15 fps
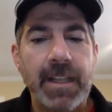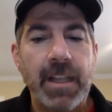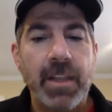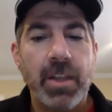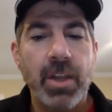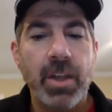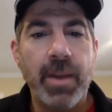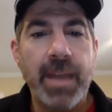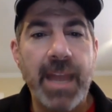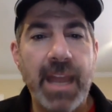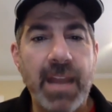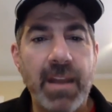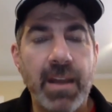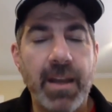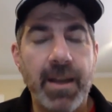you know,
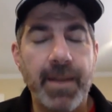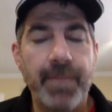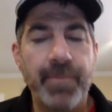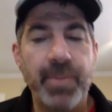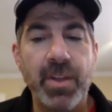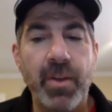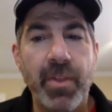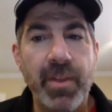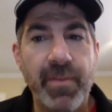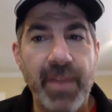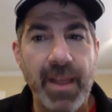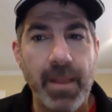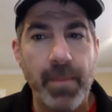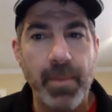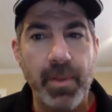again, you know, the
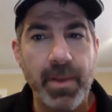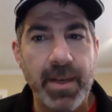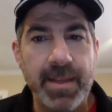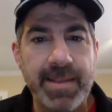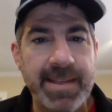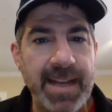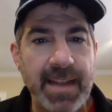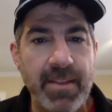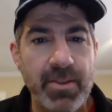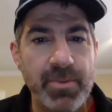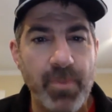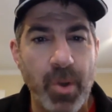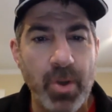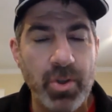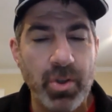availability today, there's
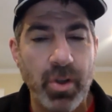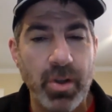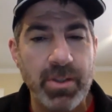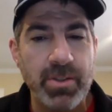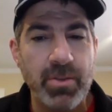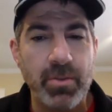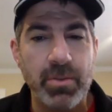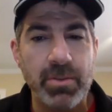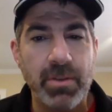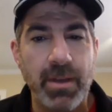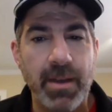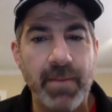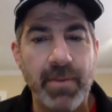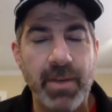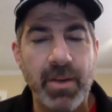martial arts schools
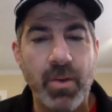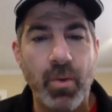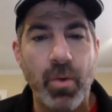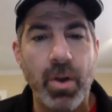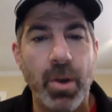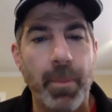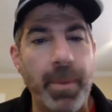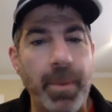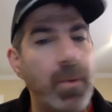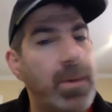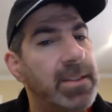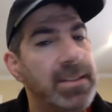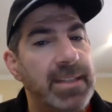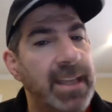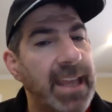on every corner, but it
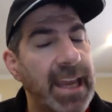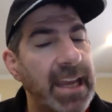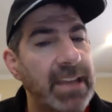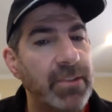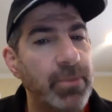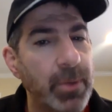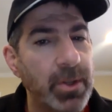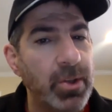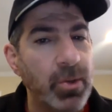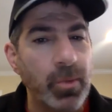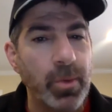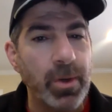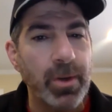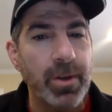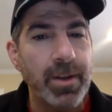wasn't the case when you
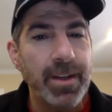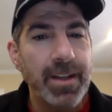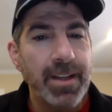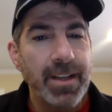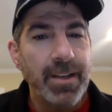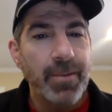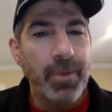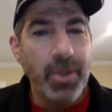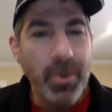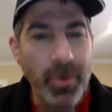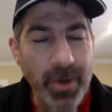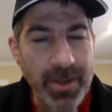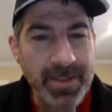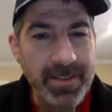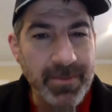were
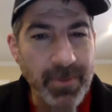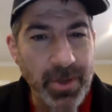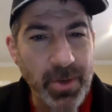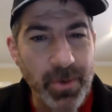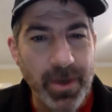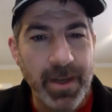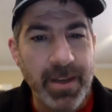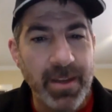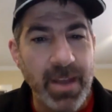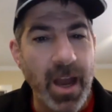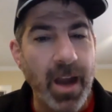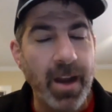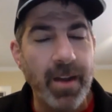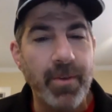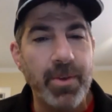younger,
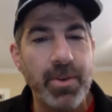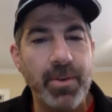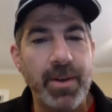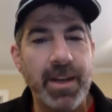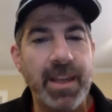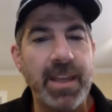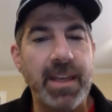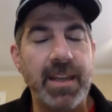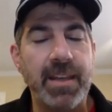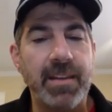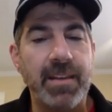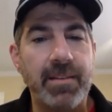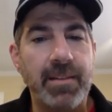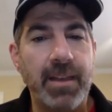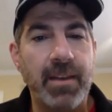when you were a kid
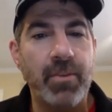and